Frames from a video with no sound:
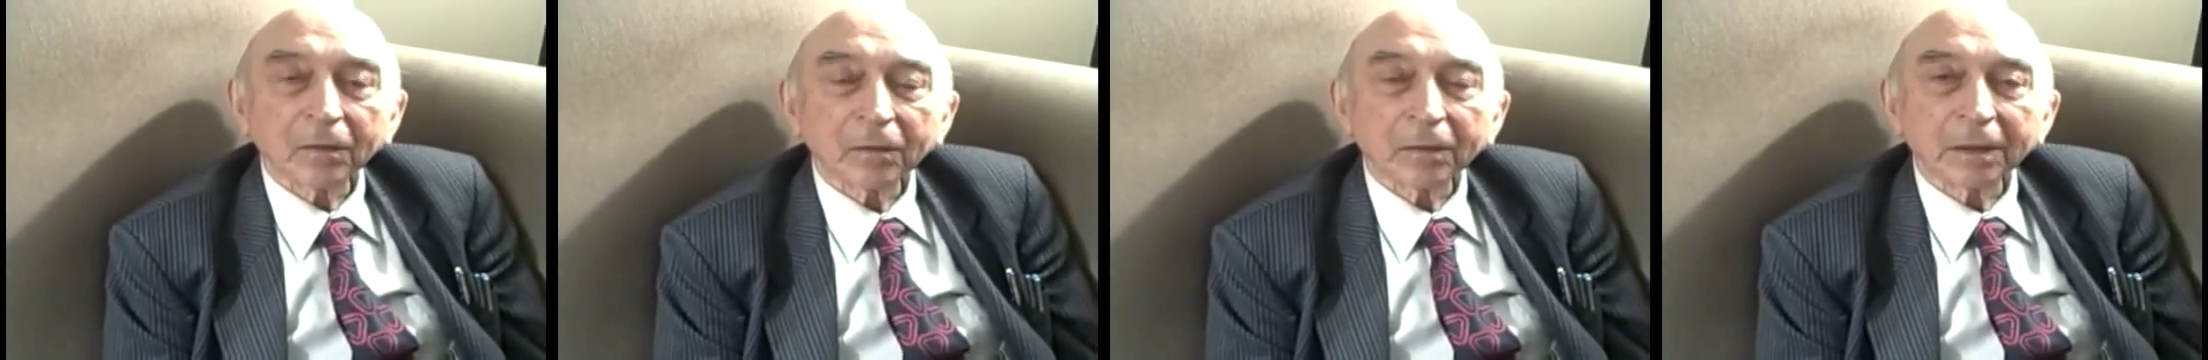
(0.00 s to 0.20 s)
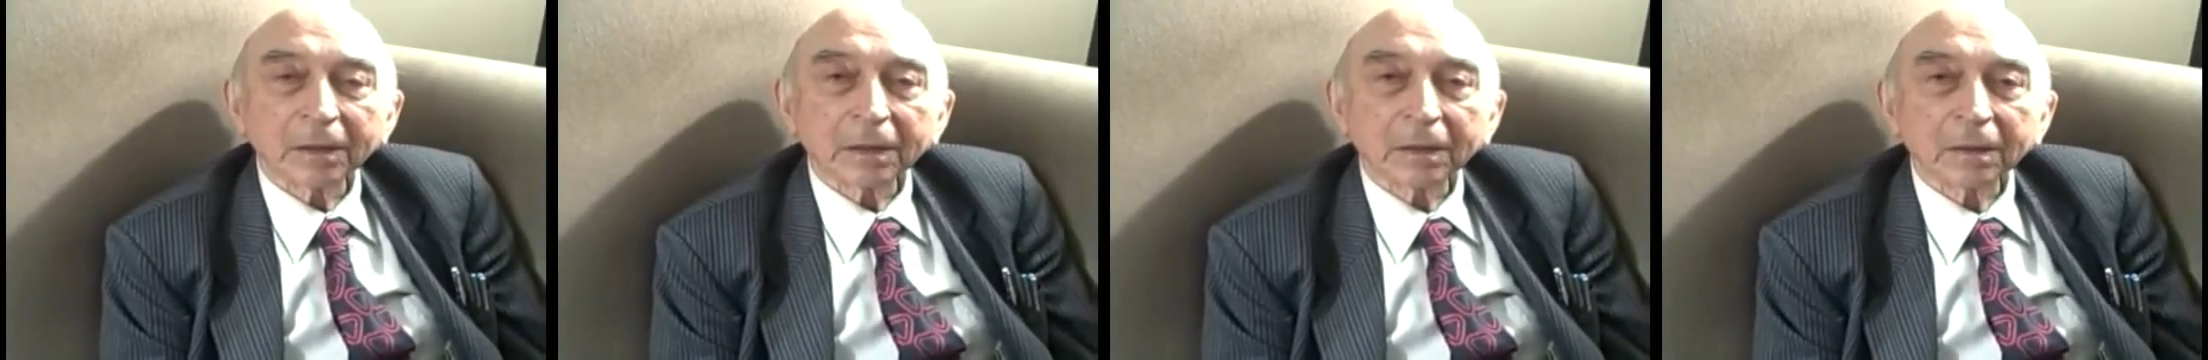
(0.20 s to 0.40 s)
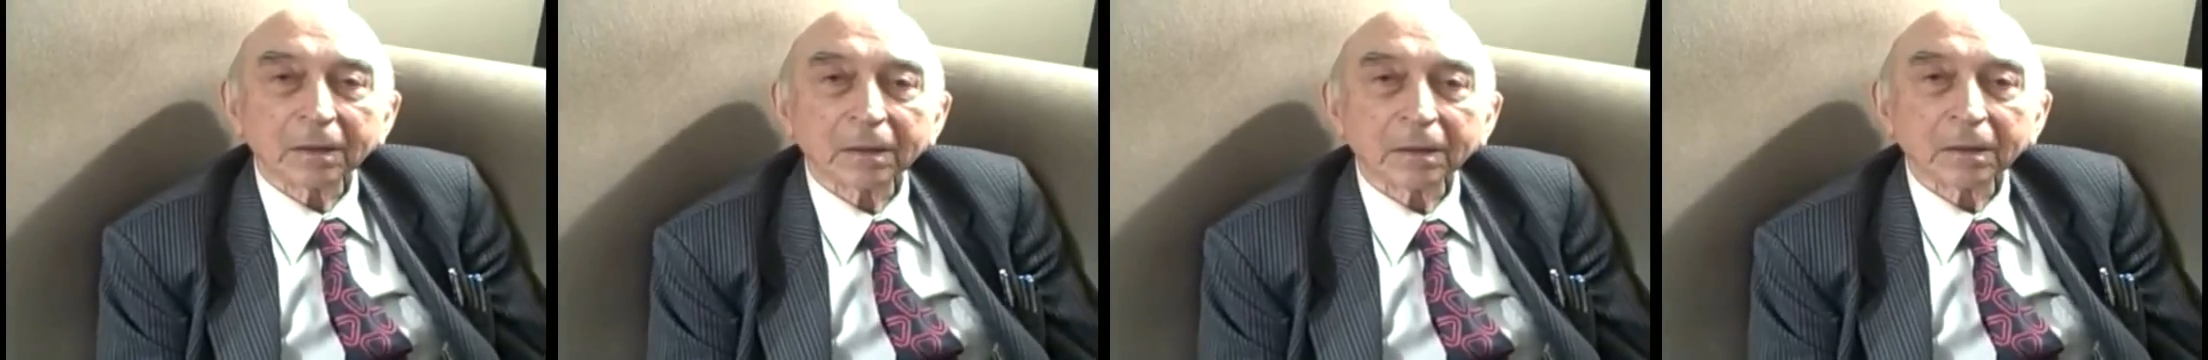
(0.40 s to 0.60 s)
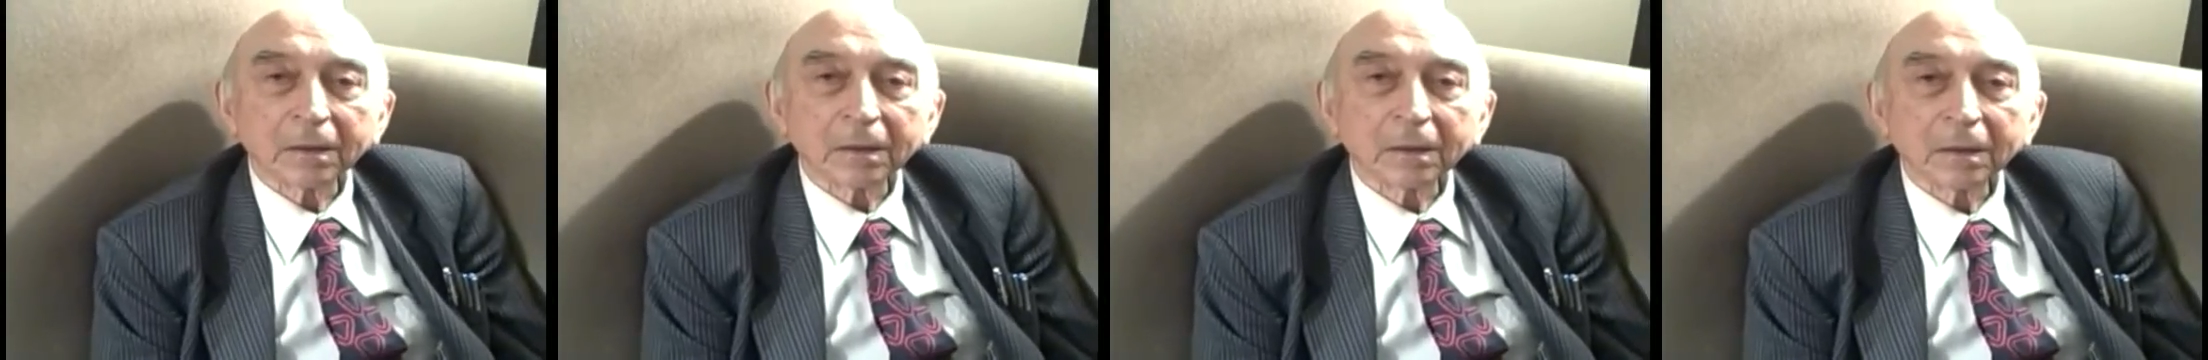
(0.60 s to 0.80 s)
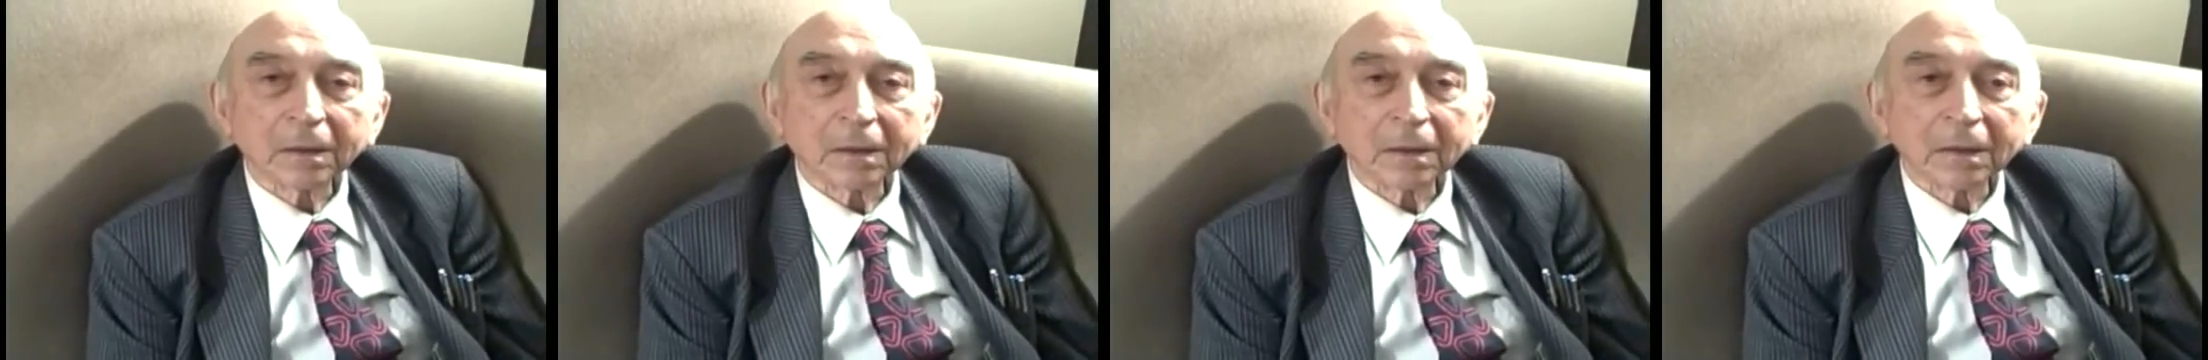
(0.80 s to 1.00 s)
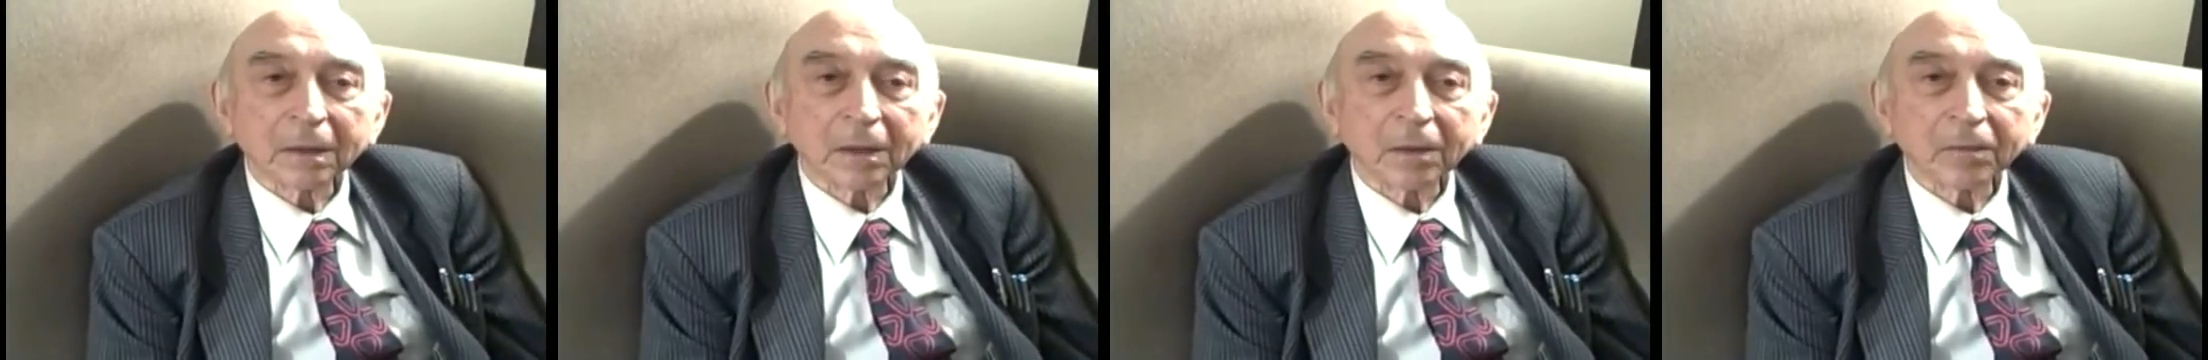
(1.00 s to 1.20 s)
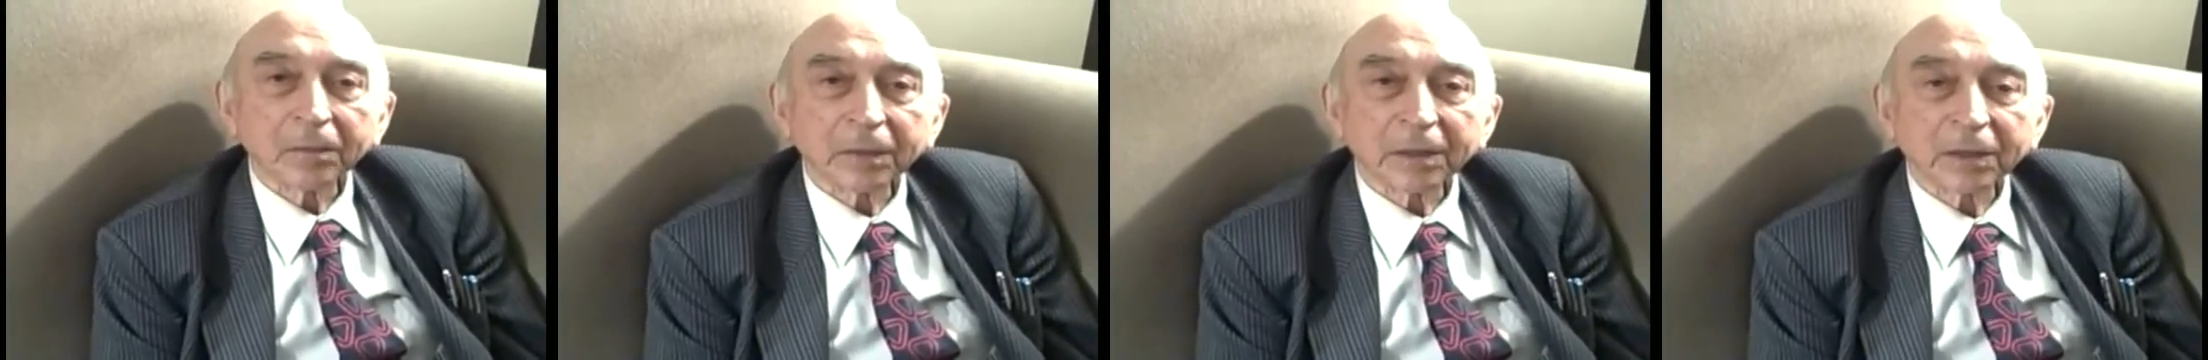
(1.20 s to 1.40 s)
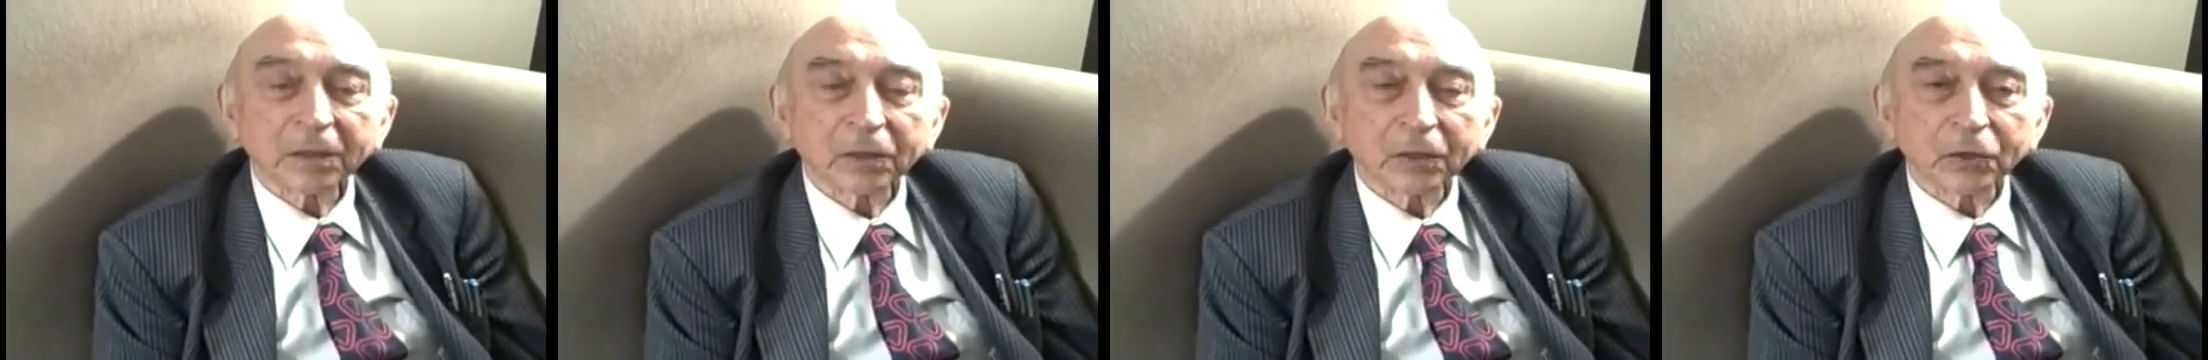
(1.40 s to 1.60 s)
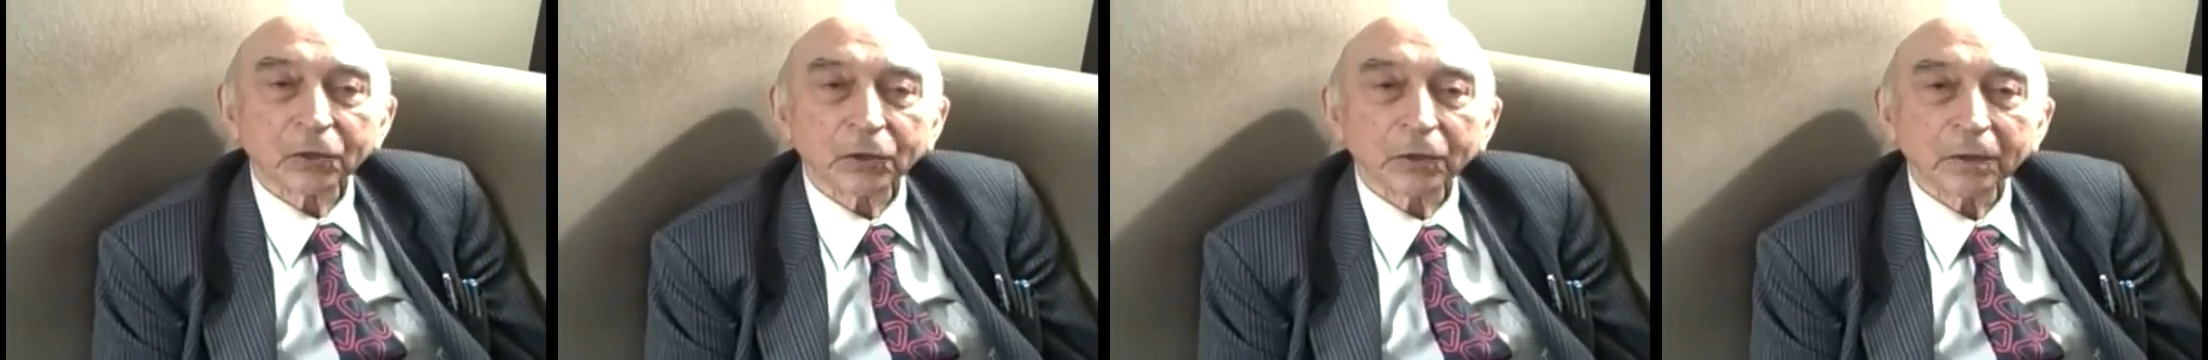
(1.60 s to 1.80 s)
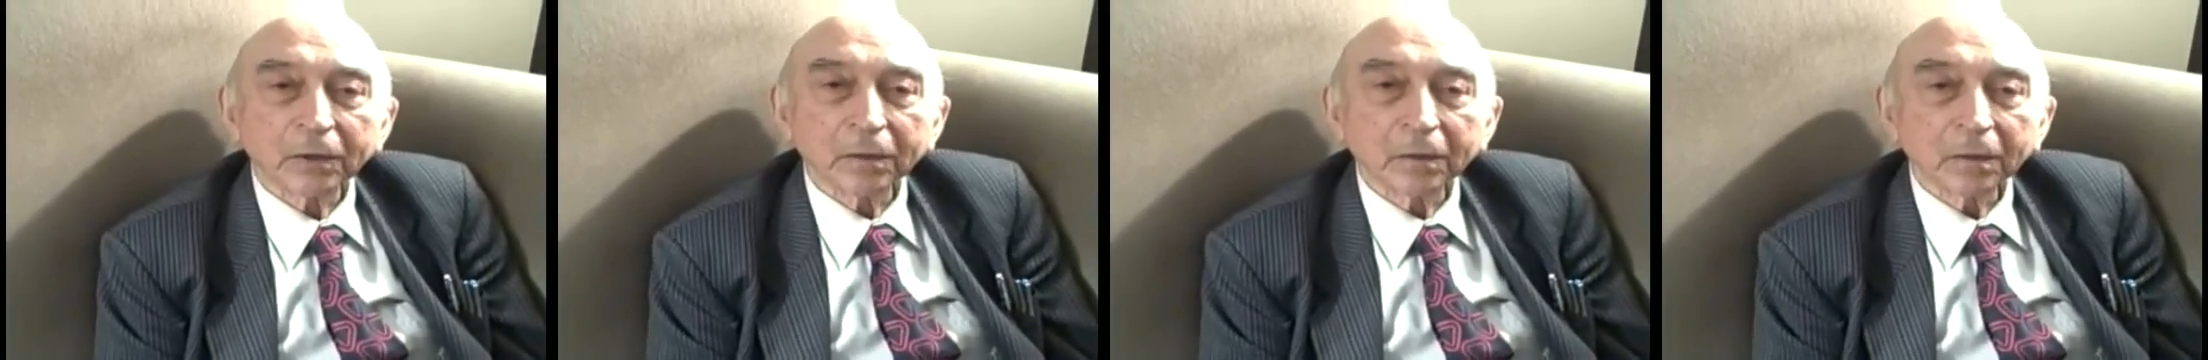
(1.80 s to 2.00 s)
with
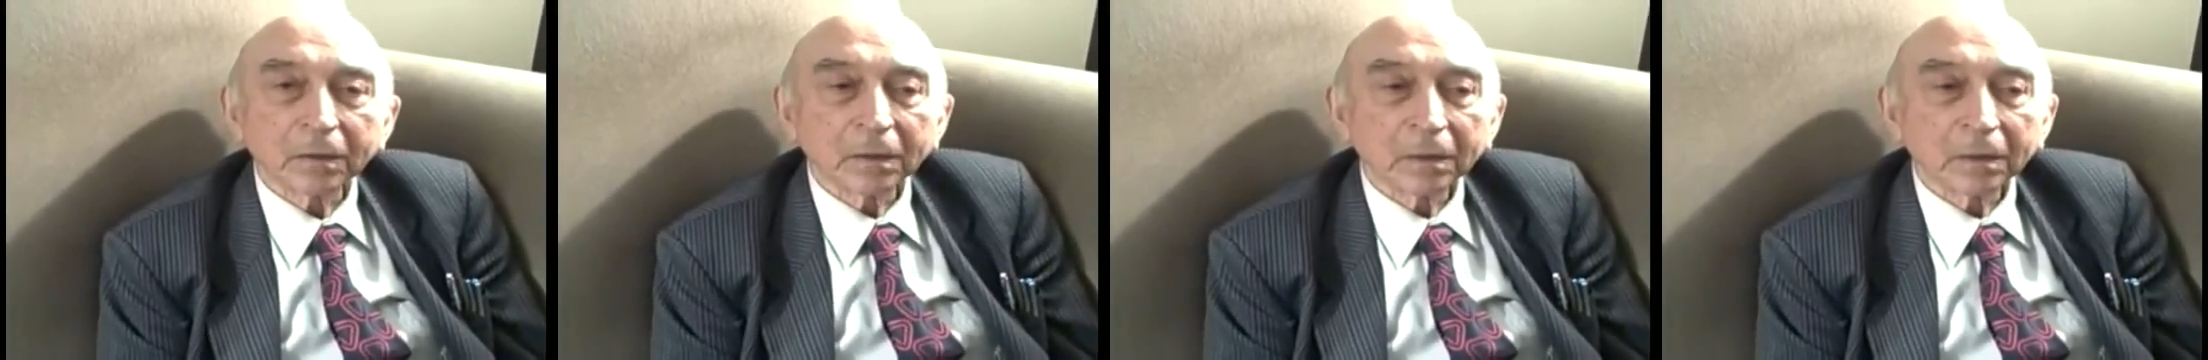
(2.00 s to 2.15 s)
imprecision